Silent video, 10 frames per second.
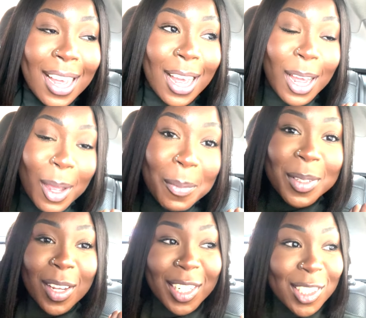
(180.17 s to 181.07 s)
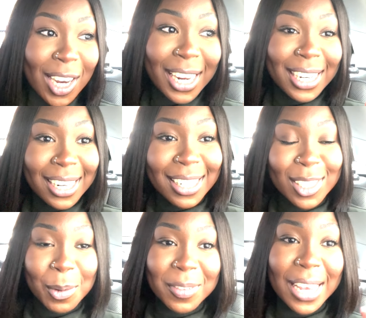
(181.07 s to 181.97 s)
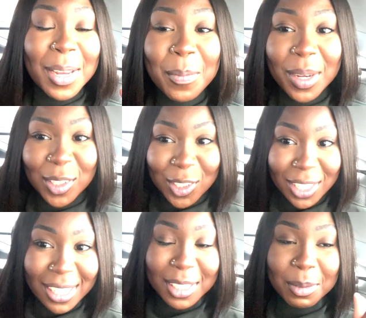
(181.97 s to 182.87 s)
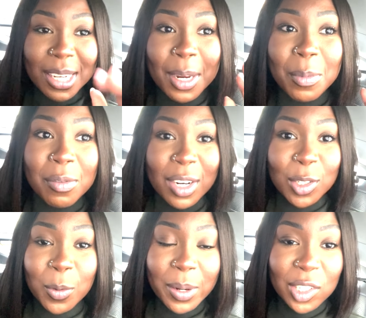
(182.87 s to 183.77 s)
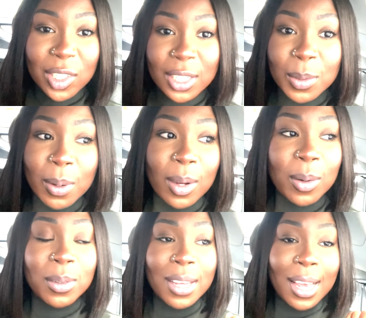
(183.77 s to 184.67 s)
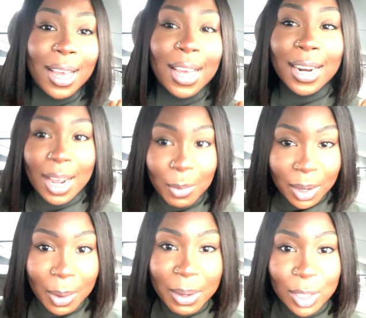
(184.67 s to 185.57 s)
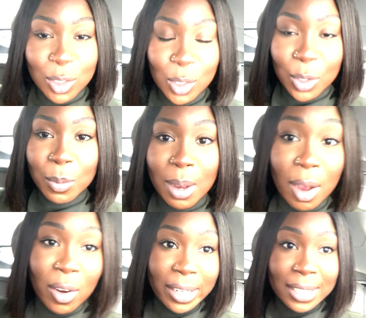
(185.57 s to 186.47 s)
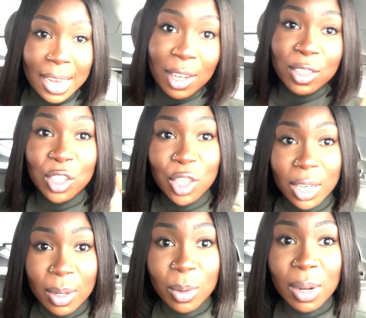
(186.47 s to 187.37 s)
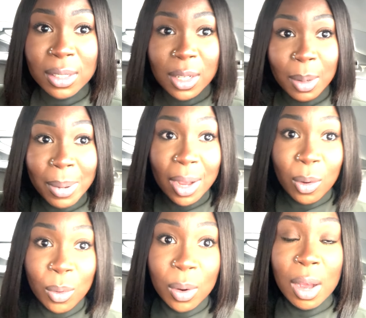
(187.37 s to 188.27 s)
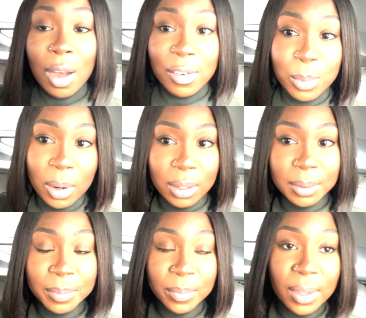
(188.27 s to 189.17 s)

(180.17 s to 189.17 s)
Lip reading: Sun is shining. So we've taken pictures. We've taken professional pictures as well. And now we're going to my auntie's house to chill until about 1:30